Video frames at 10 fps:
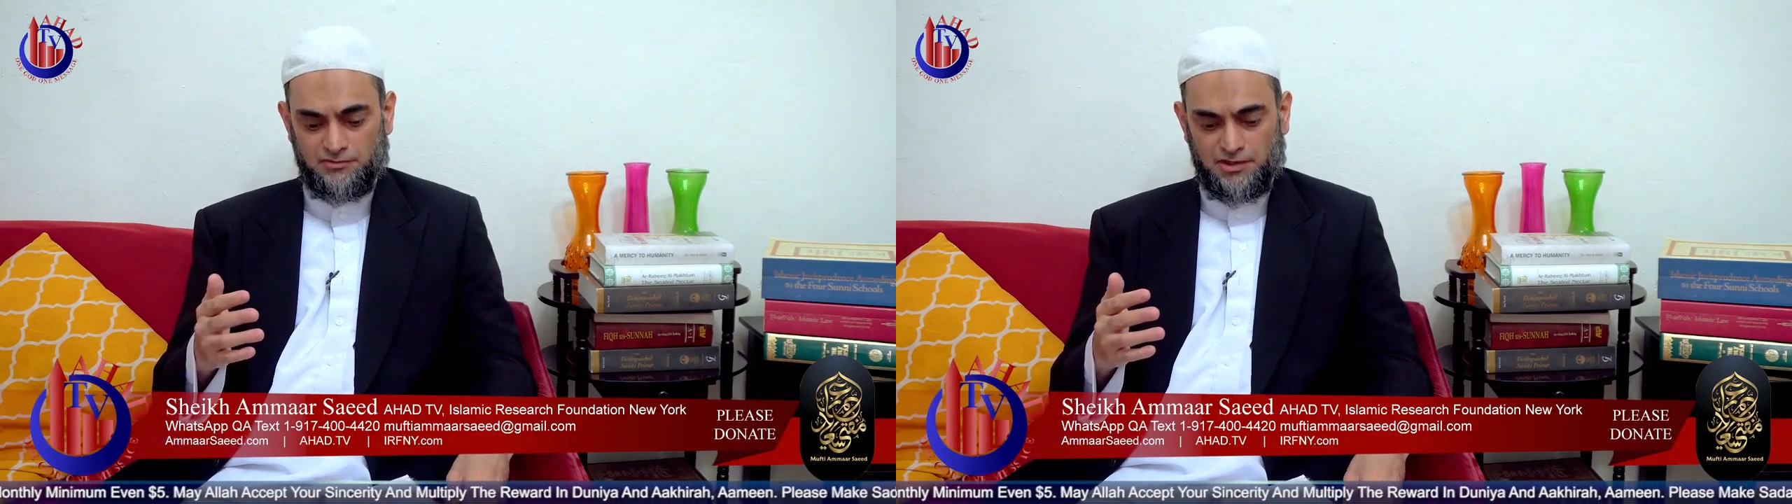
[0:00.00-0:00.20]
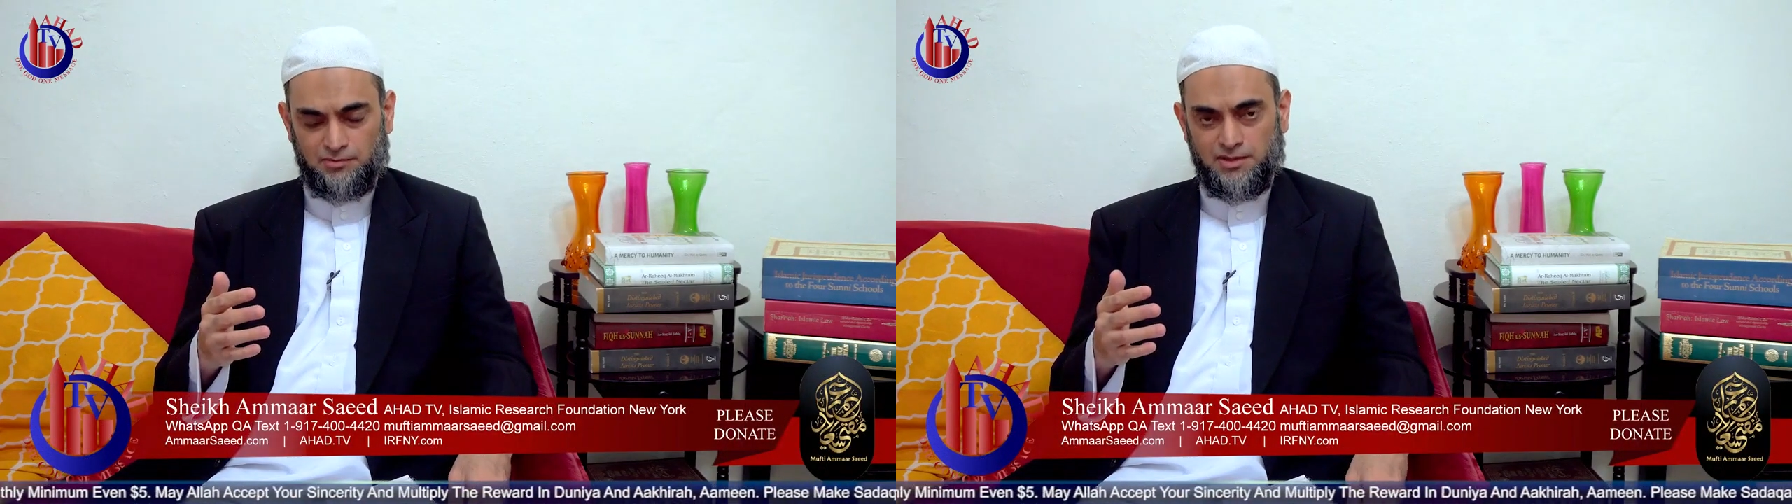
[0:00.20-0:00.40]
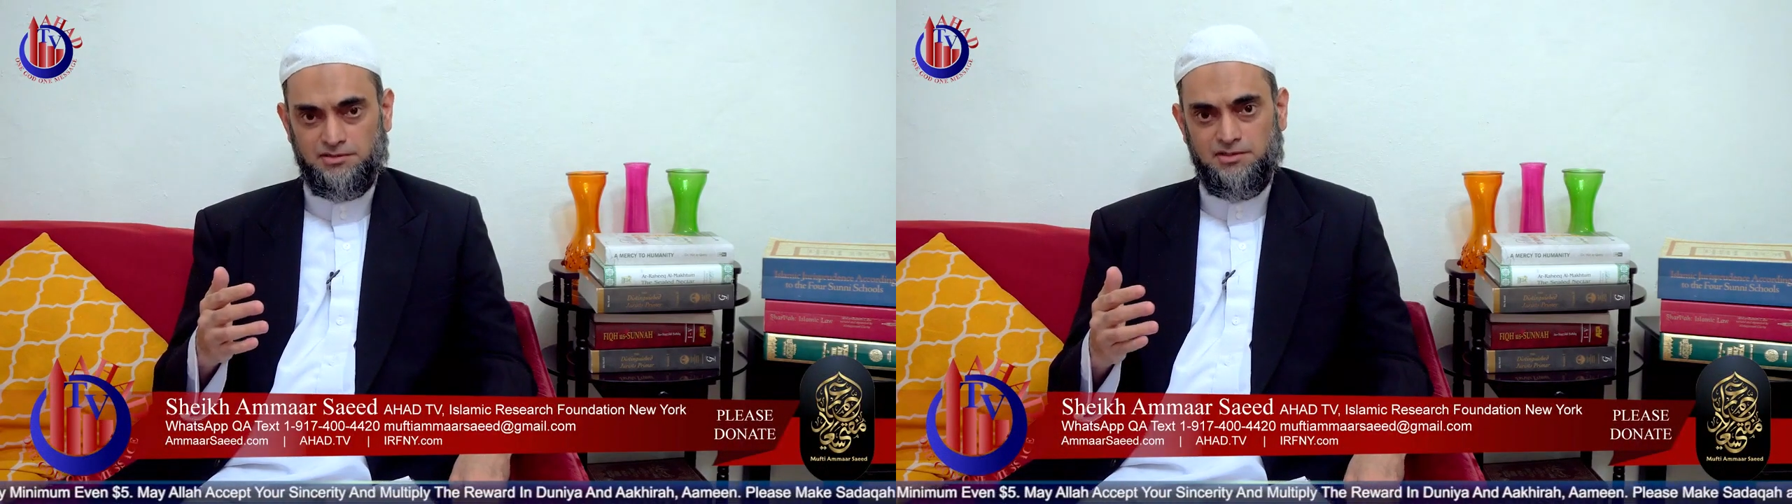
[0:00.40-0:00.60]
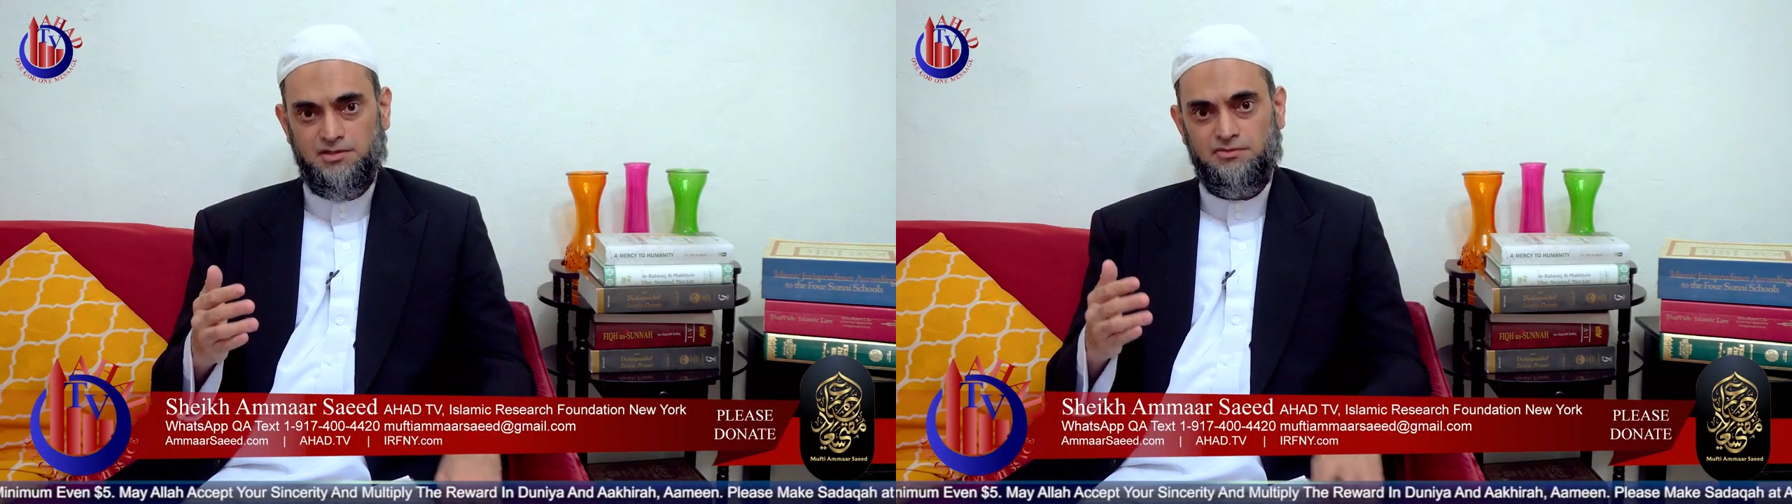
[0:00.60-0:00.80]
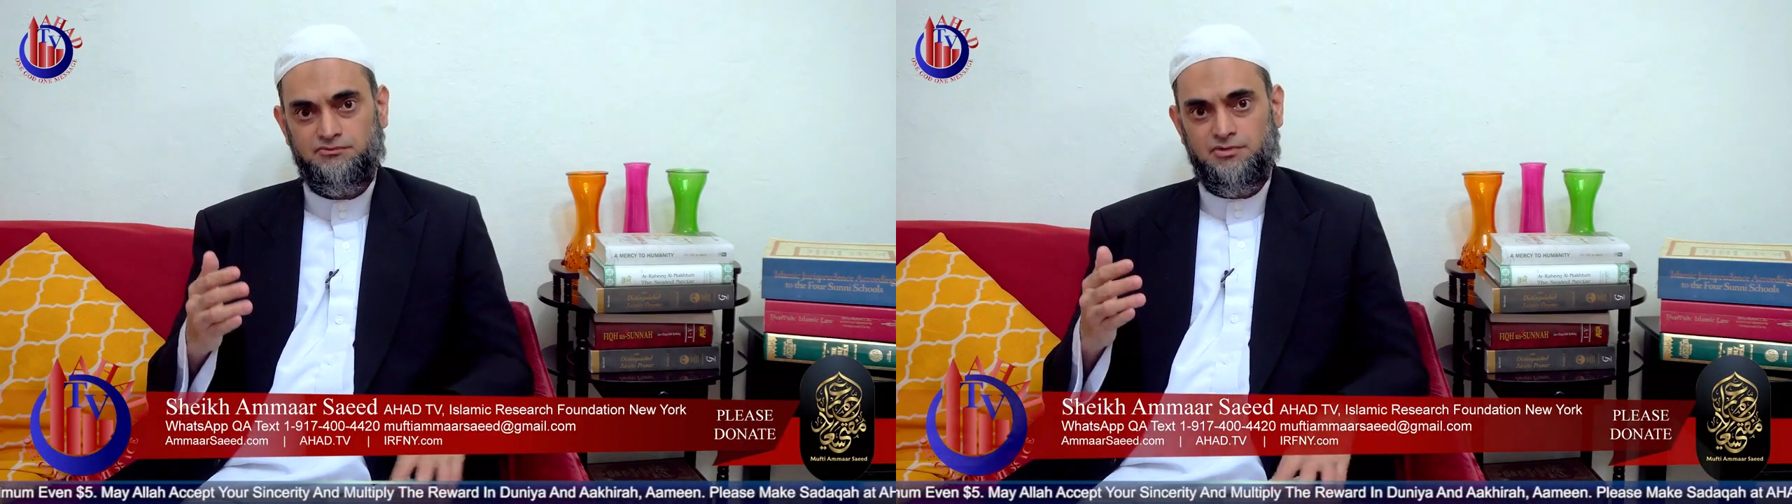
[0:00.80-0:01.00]
recommended
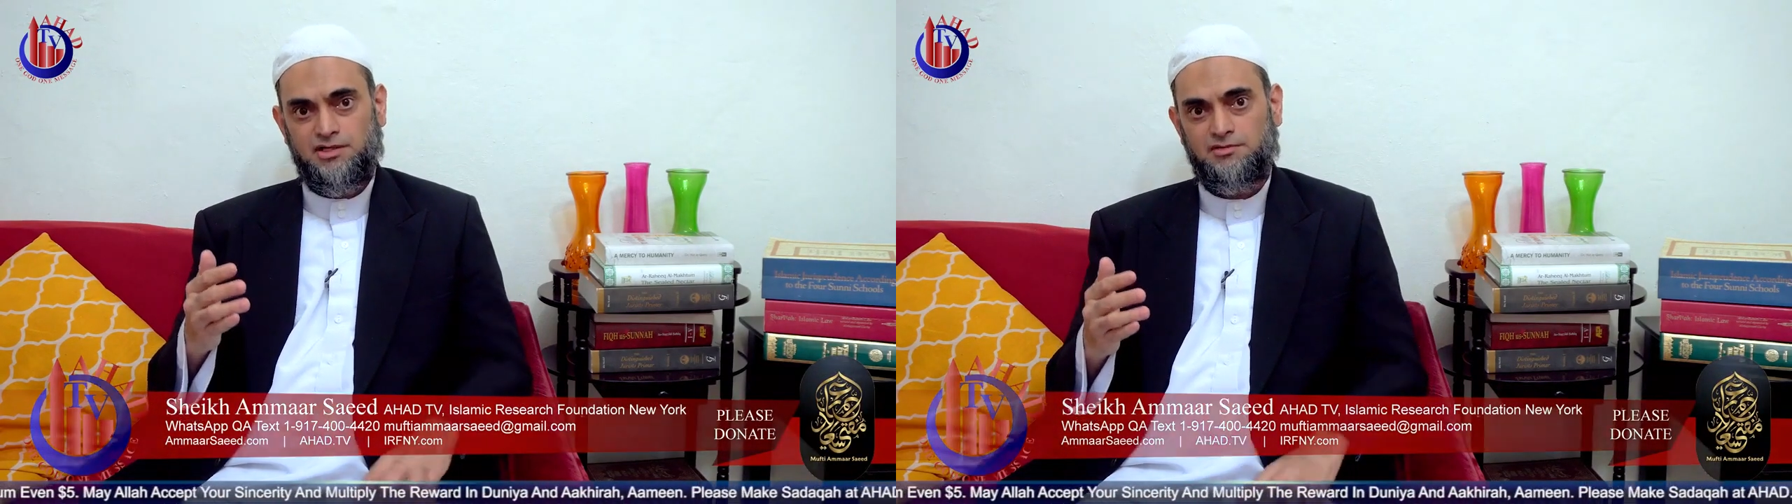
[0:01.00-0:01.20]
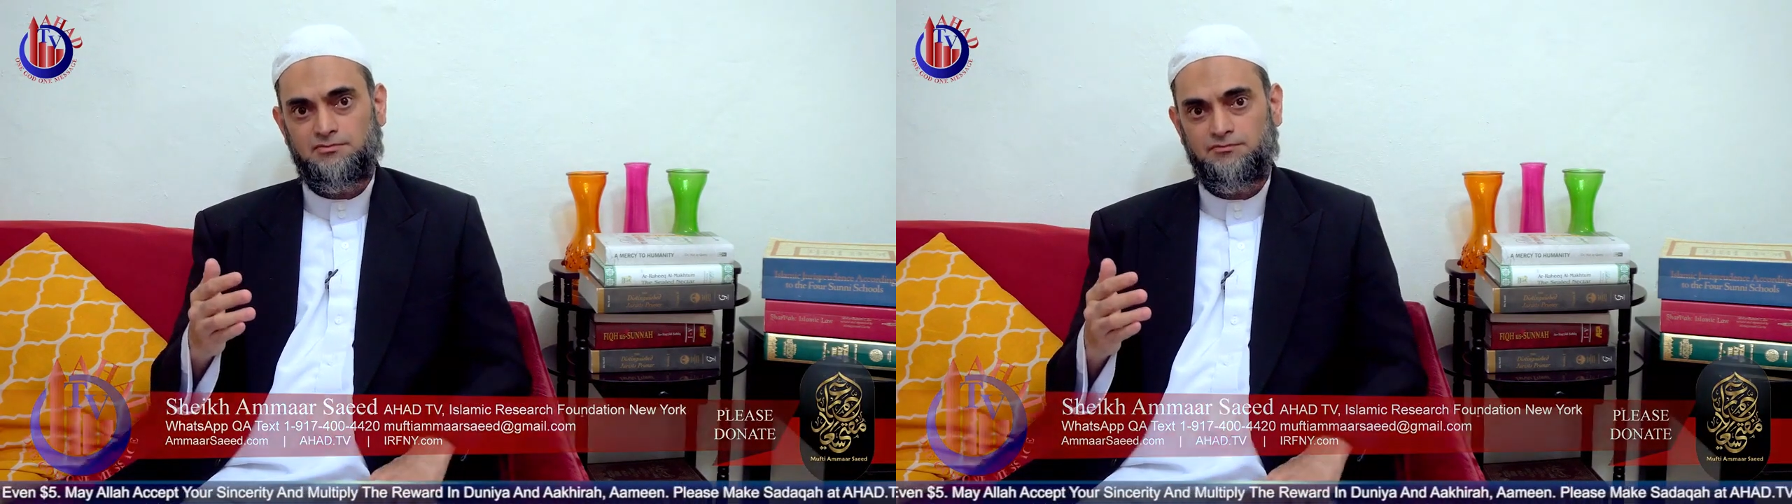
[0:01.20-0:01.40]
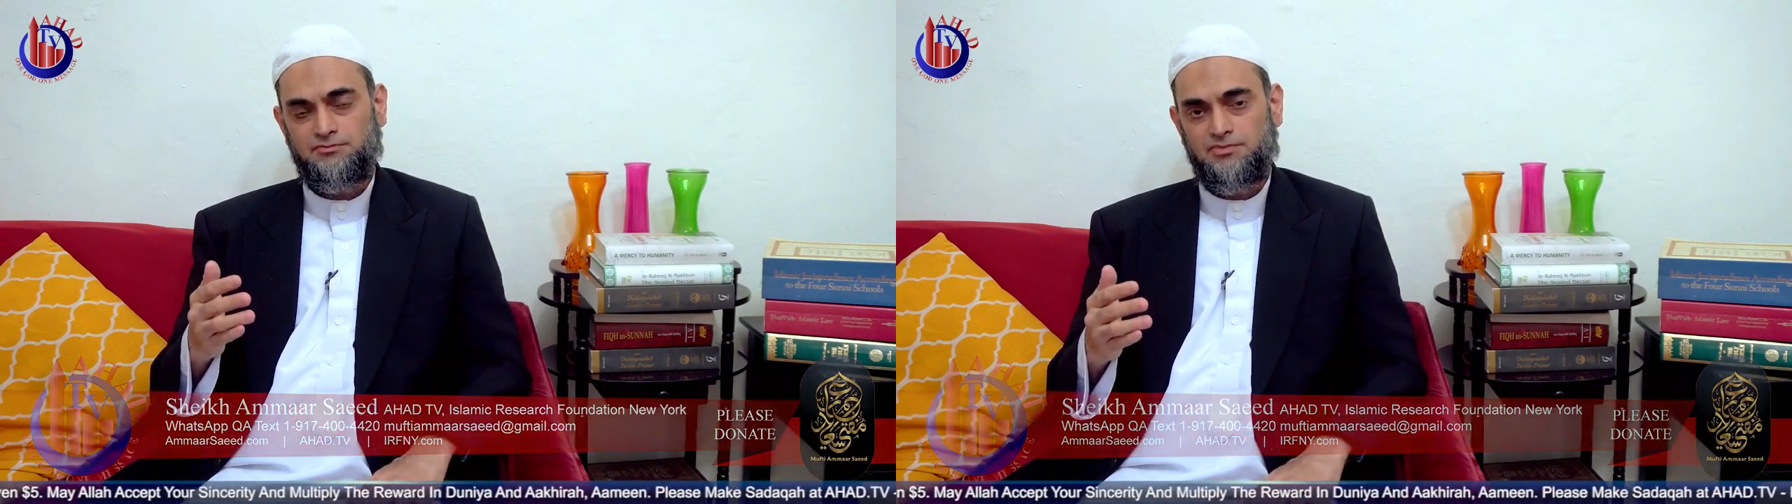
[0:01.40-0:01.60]
him for him